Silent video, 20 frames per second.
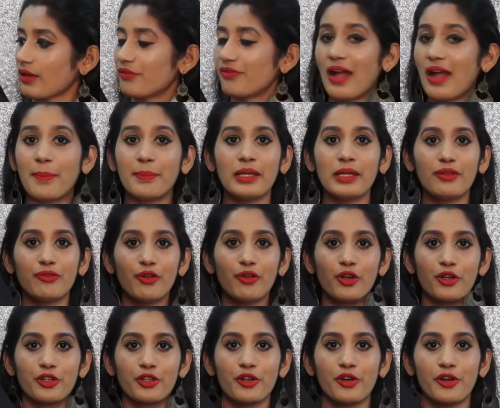fabric
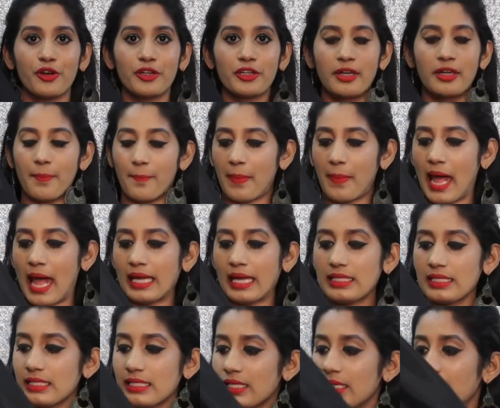for your
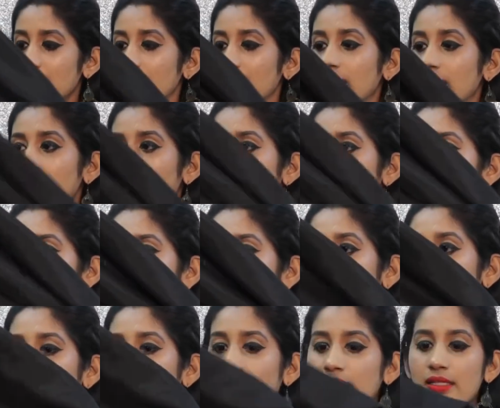pant,
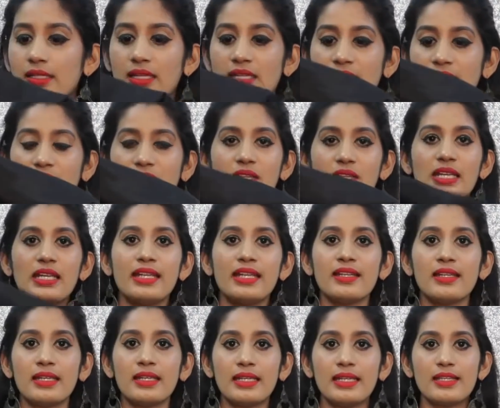and it is
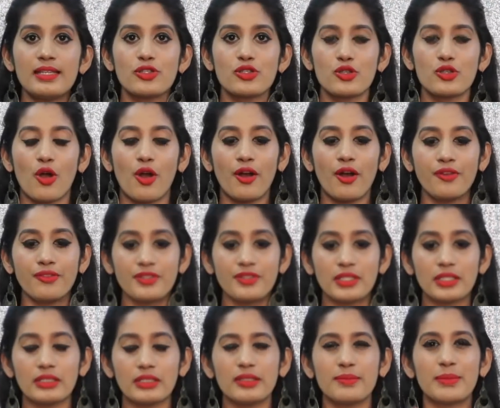really
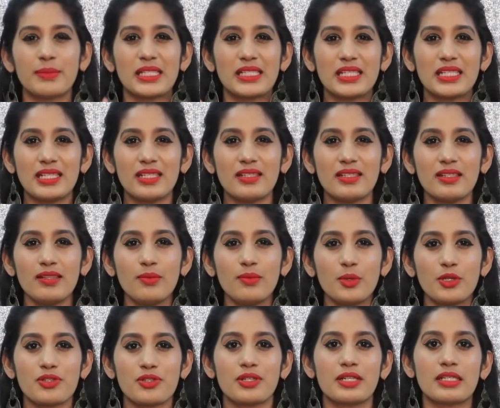soft. The material
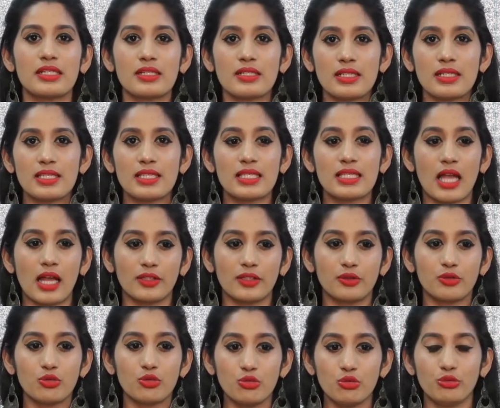was written as
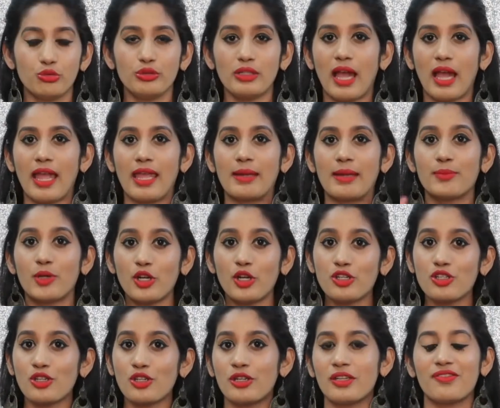santoon. I am
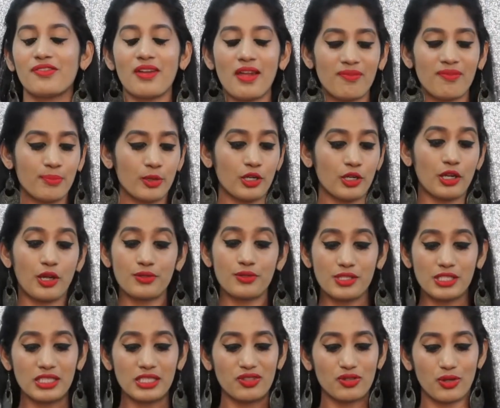not sure if I
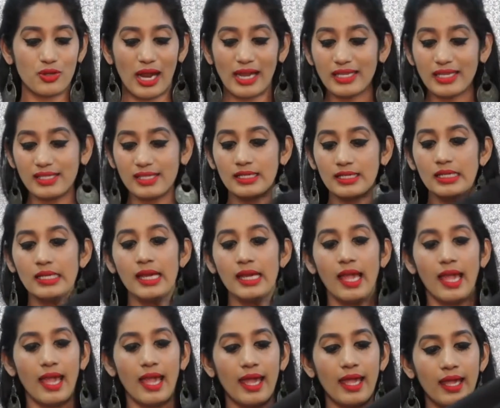pronounced it right,
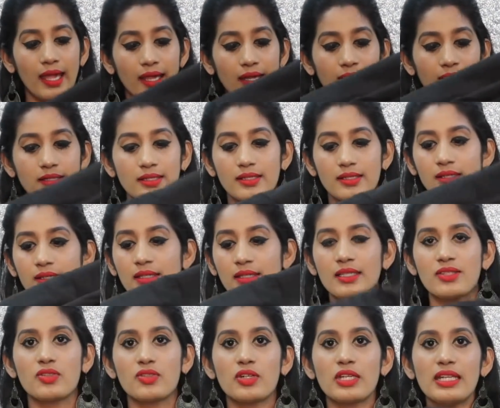and
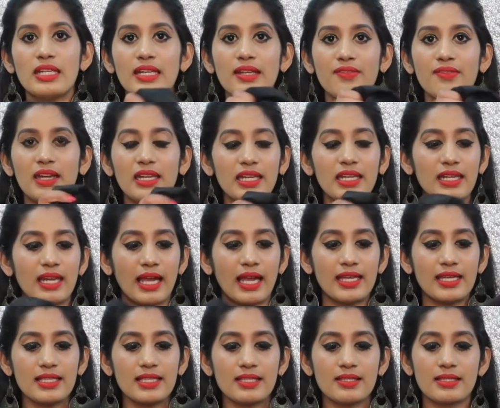it's really very
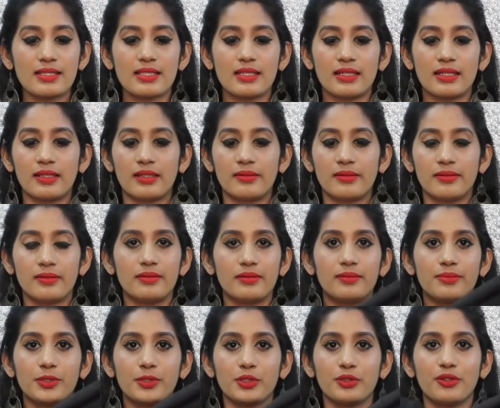nice
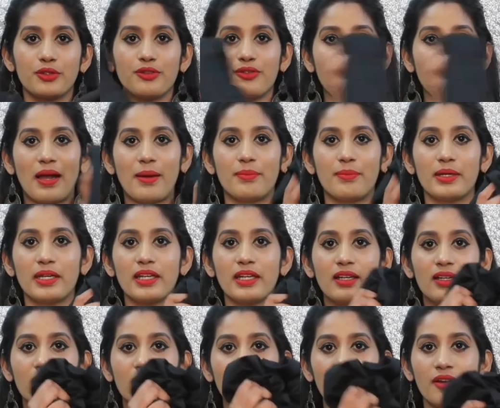
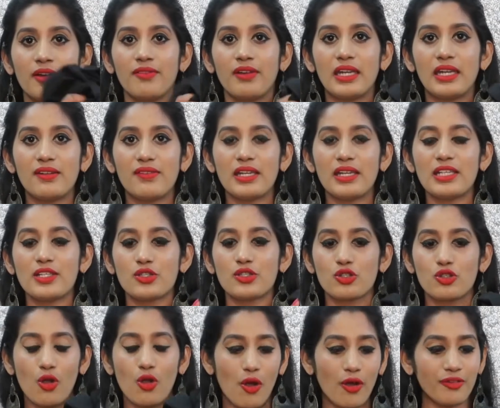fabric, very
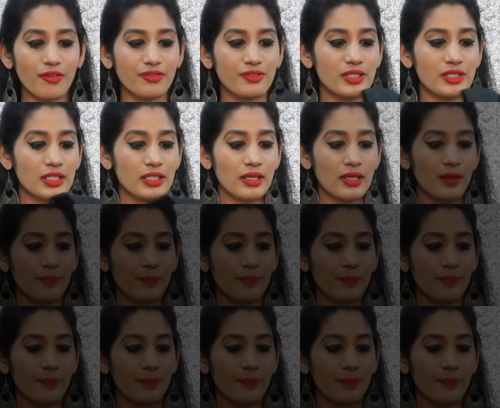soft.